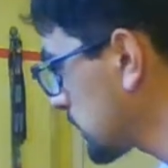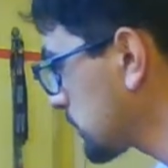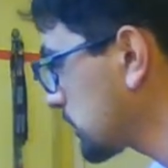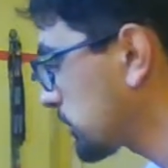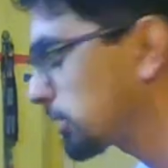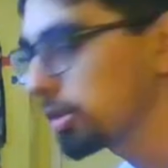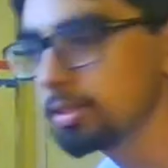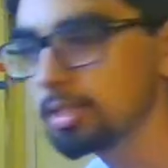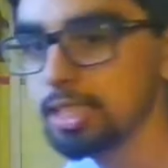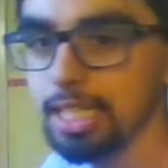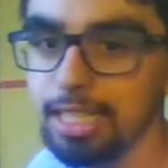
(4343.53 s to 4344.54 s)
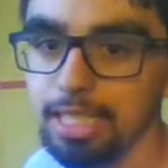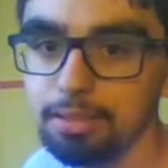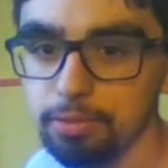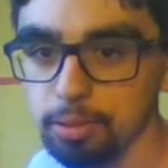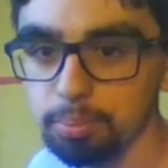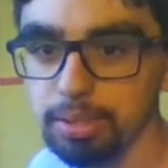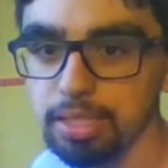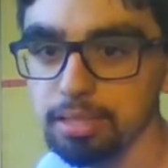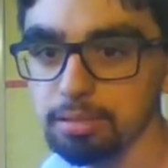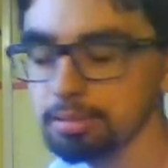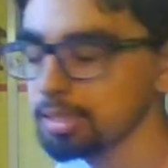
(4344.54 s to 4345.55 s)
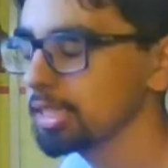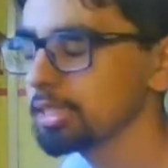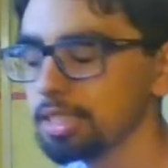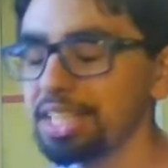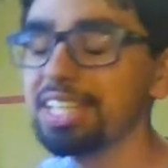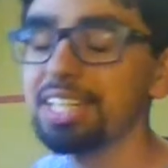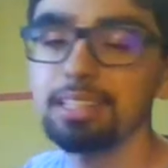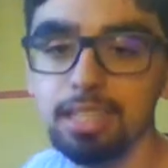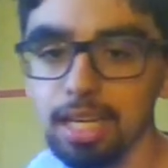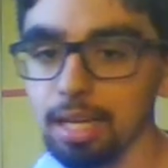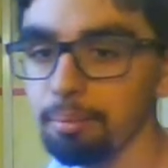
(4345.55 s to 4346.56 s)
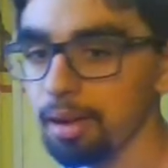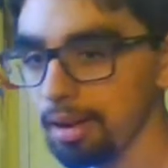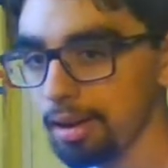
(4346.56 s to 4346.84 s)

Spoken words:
Or Losi 8E 4.0. There's an E in the name.